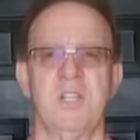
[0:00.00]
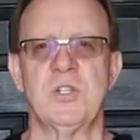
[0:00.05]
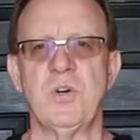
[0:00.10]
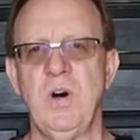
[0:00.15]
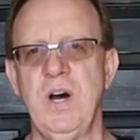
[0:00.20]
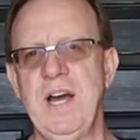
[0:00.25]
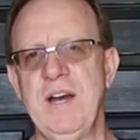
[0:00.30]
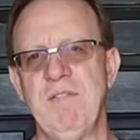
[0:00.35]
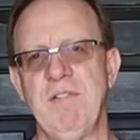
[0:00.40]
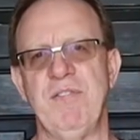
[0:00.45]
So
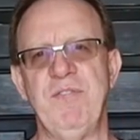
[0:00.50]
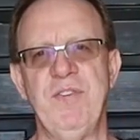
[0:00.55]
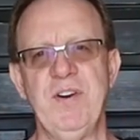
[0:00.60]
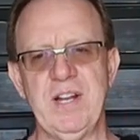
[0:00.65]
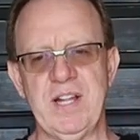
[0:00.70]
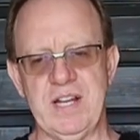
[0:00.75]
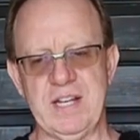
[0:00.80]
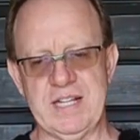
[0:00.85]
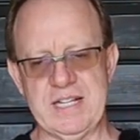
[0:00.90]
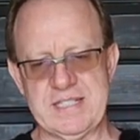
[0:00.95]
I'll have
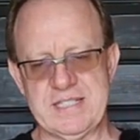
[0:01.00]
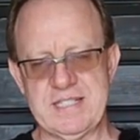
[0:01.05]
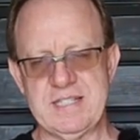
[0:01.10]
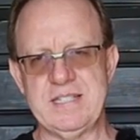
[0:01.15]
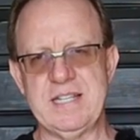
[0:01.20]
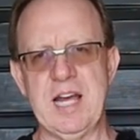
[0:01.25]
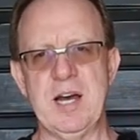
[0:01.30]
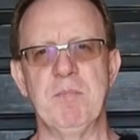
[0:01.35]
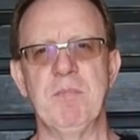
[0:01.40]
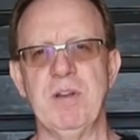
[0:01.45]
affiliate links
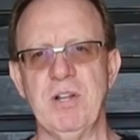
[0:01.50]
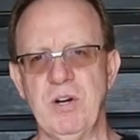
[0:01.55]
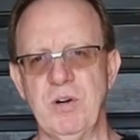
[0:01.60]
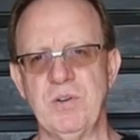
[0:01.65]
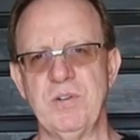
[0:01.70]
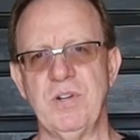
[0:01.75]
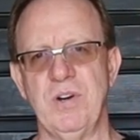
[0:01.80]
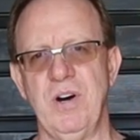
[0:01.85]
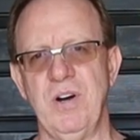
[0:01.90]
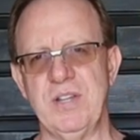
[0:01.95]
down
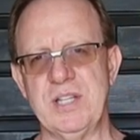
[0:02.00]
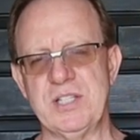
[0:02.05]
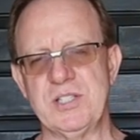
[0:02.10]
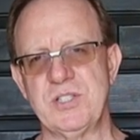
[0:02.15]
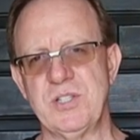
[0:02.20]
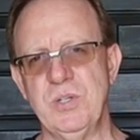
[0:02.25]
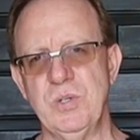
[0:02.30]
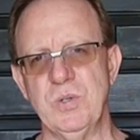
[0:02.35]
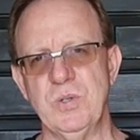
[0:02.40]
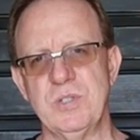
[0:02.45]
below to all these
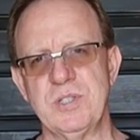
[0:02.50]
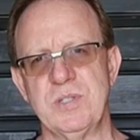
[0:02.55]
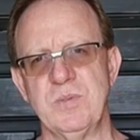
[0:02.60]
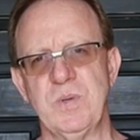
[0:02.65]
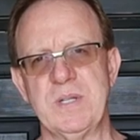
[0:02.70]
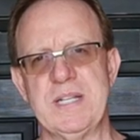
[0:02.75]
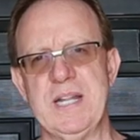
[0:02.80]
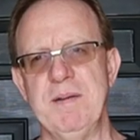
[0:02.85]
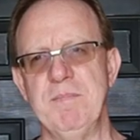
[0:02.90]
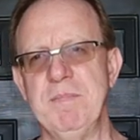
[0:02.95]
tools. And
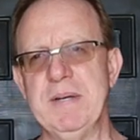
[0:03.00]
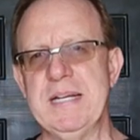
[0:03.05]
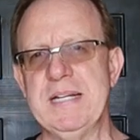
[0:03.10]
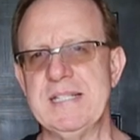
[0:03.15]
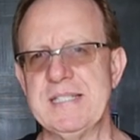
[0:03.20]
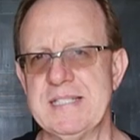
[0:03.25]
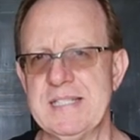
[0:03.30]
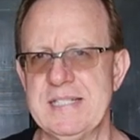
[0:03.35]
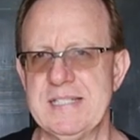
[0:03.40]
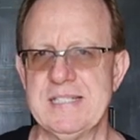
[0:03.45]
what that
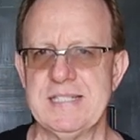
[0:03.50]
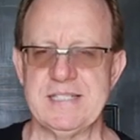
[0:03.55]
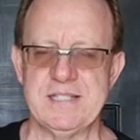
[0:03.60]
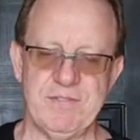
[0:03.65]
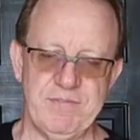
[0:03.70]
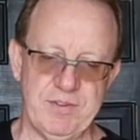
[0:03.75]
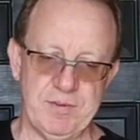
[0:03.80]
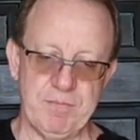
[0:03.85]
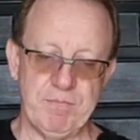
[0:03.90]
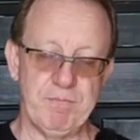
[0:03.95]
means is, is
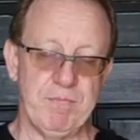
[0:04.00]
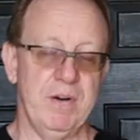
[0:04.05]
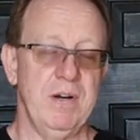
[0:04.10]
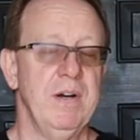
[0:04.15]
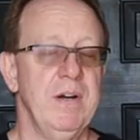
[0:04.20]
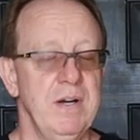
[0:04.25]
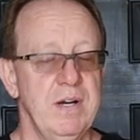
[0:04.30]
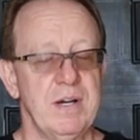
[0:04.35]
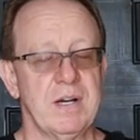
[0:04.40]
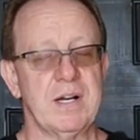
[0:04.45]
if you
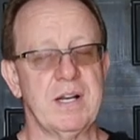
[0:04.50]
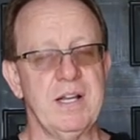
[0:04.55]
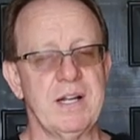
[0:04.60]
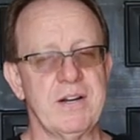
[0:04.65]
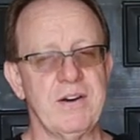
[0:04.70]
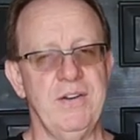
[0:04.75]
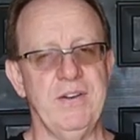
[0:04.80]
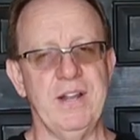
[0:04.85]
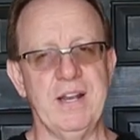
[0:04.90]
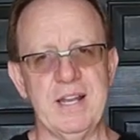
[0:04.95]

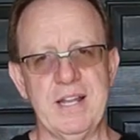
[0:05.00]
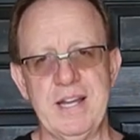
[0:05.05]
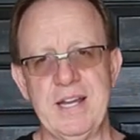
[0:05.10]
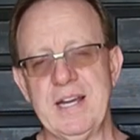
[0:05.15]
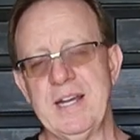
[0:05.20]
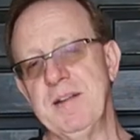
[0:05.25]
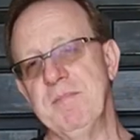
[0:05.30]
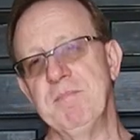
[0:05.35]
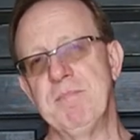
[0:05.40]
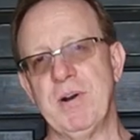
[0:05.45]
click on the
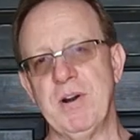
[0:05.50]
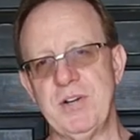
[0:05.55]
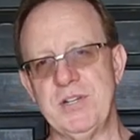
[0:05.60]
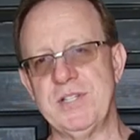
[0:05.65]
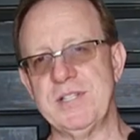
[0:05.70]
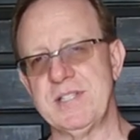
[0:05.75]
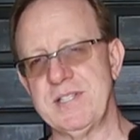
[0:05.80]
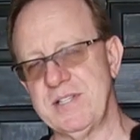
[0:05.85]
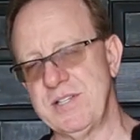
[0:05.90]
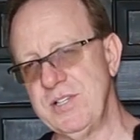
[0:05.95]
link and
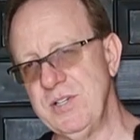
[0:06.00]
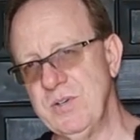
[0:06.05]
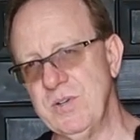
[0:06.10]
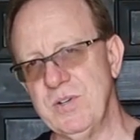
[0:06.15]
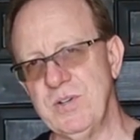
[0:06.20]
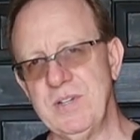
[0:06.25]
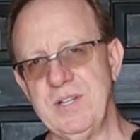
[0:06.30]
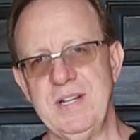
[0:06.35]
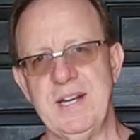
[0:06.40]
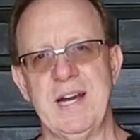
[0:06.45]
purchase the
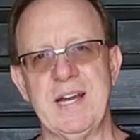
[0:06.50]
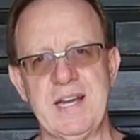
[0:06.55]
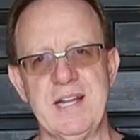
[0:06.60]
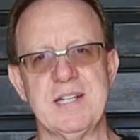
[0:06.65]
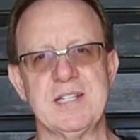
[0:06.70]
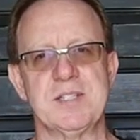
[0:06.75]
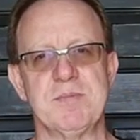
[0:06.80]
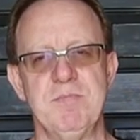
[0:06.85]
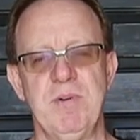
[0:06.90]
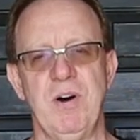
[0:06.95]
tool, then I get
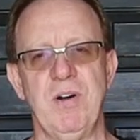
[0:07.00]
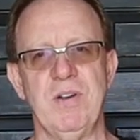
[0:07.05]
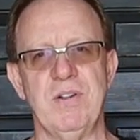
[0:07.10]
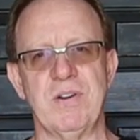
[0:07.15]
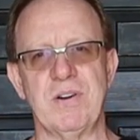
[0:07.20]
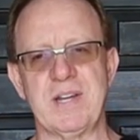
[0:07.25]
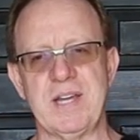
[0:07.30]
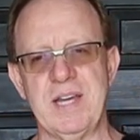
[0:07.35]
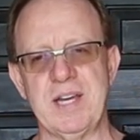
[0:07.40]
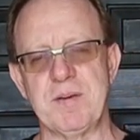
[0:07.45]
a small
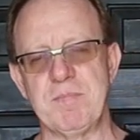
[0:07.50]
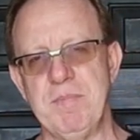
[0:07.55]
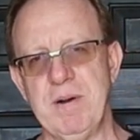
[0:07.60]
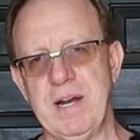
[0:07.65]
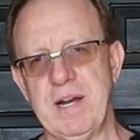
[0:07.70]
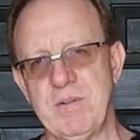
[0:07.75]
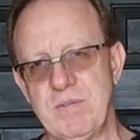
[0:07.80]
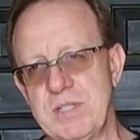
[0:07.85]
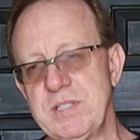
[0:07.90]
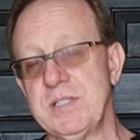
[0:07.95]
little
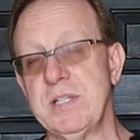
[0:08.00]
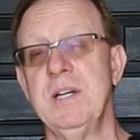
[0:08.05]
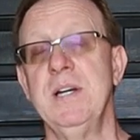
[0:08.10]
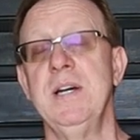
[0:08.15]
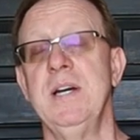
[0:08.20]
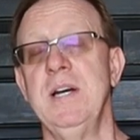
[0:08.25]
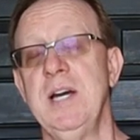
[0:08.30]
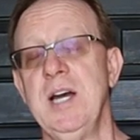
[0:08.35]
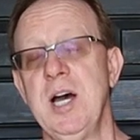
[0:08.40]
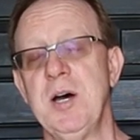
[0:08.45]
kickback, which
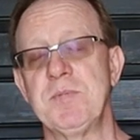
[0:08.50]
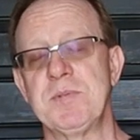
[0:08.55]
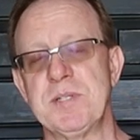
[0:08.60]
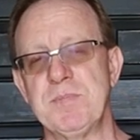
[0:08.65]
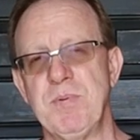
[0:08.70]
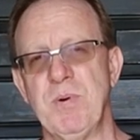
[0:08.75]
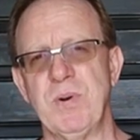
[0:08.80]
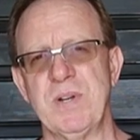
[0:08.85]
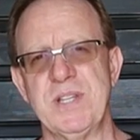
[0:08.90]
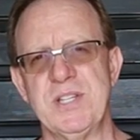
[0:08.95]
helps
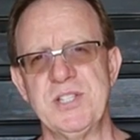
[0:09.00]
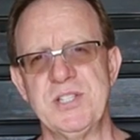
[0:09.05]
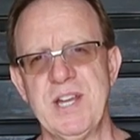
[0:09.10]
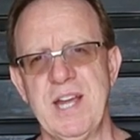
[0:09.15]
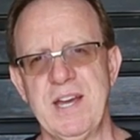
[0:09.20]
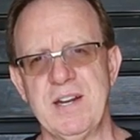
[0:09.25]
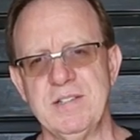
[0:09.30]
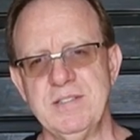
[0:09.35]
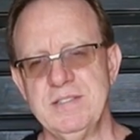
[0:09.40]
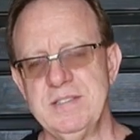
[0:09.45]
support the
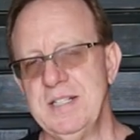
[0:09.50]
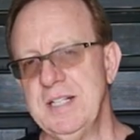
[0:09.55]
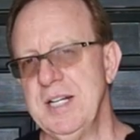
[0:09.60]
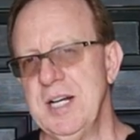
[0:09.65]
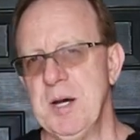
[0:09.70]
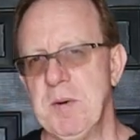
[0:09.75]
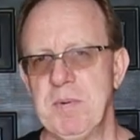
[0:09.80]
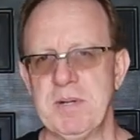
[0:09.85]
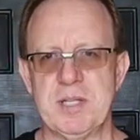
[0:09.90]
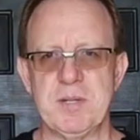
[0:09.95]
channel.
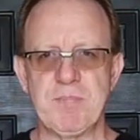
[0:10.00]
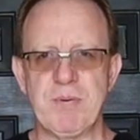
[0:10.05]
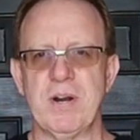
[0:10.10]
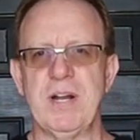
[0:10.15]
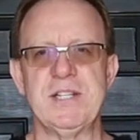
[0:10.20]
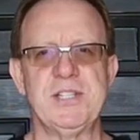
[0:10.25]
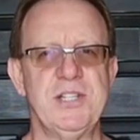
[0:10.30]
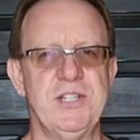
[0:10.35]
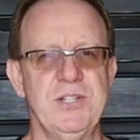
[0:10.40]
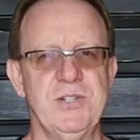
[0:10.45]
But the
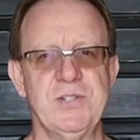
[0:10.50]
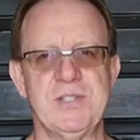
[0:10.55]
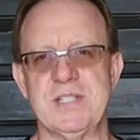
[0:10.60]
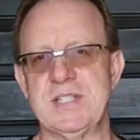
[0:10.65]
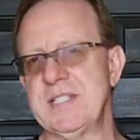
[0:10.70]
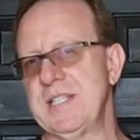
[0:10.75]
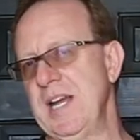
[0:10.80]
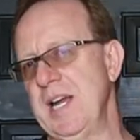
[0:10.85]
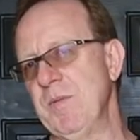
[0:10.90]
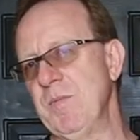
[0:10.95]
price to use the
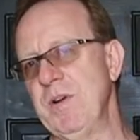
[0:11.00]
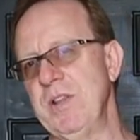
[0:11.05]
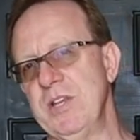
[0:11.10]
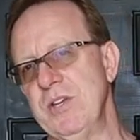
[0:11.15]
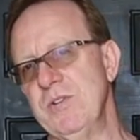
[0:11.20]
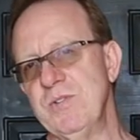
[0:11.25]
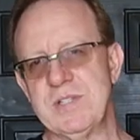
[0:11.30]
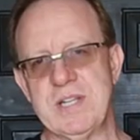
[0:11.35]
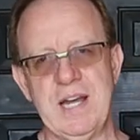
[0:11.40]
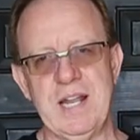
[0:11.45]
same whether
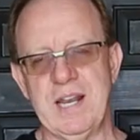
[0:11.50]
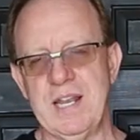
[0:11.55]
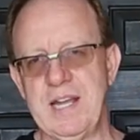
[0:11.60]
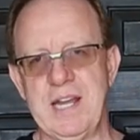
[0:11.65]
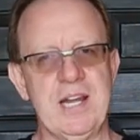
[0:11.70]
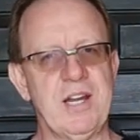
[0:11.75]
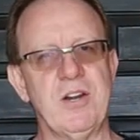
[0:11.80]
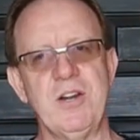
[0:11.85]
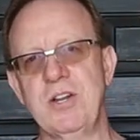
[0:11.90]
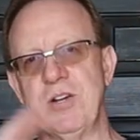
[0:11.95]
you use that
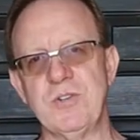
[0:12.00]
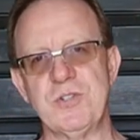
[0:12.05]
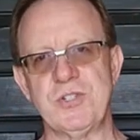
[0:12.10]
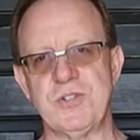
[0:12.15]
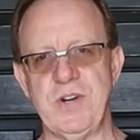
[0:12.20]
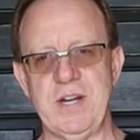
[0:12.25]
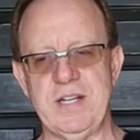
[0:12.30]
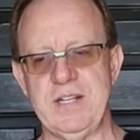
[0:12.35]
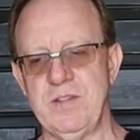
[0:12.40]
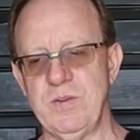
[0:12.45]
link or you go
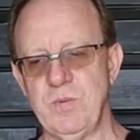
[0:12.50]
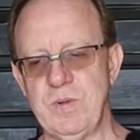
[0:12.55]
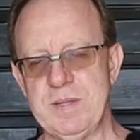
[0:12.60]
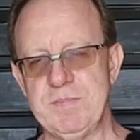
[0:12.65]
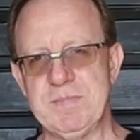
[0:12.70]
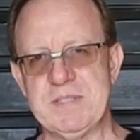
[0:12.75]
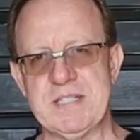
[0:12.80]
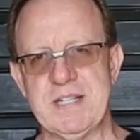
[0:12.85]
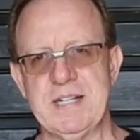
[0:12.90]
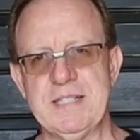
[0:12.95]
straight to the
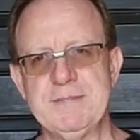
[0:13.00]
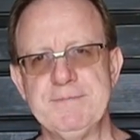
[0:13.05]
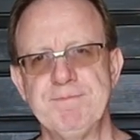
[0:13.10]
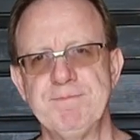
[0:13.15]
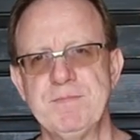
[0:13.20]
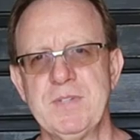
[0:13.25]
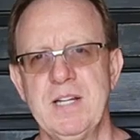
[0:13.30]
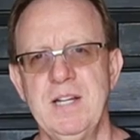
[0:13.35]
website.